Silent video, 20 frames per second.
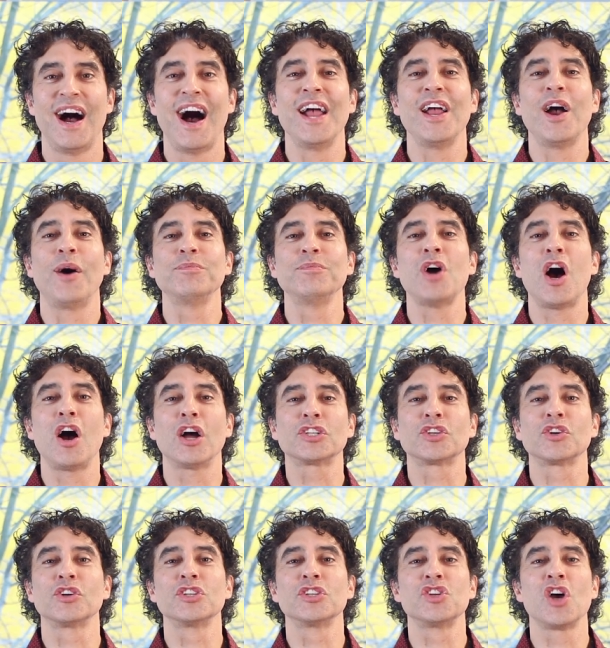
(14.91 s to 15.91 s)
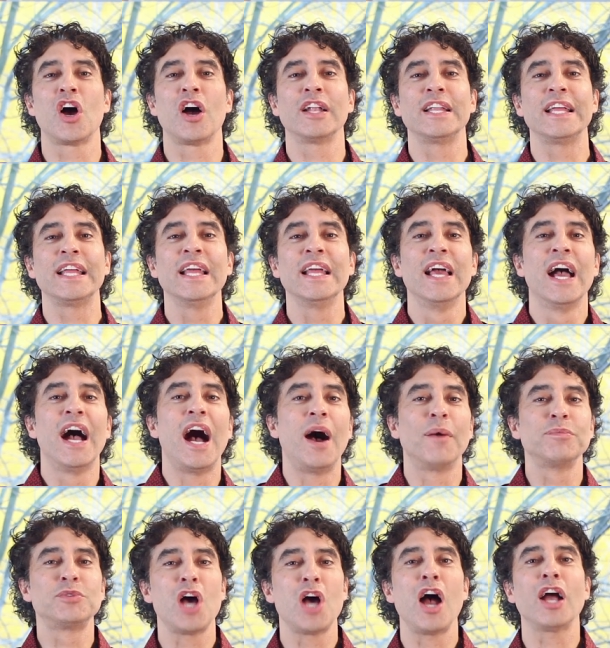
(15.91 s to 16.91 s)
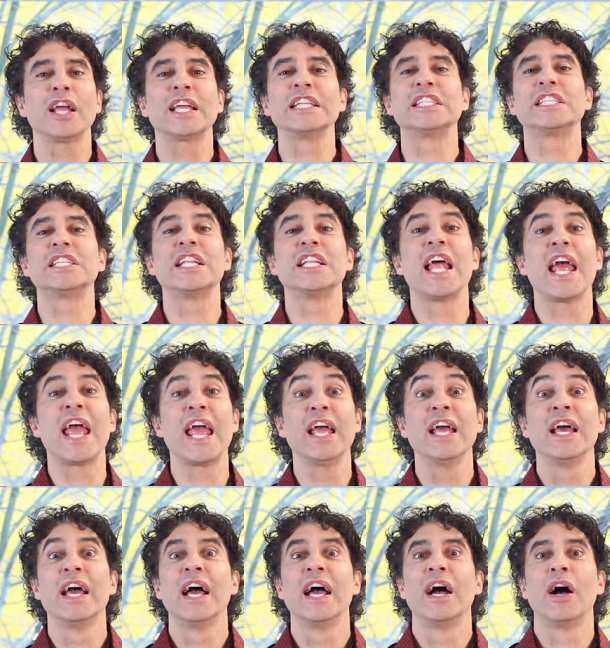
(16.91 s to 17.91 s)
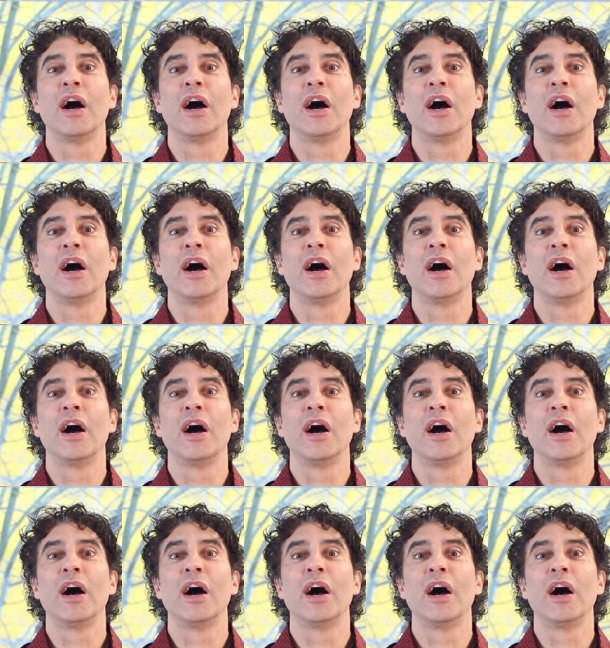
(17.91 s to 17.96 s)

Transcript: Hi, I'm Dr. Rajani. I'm talking today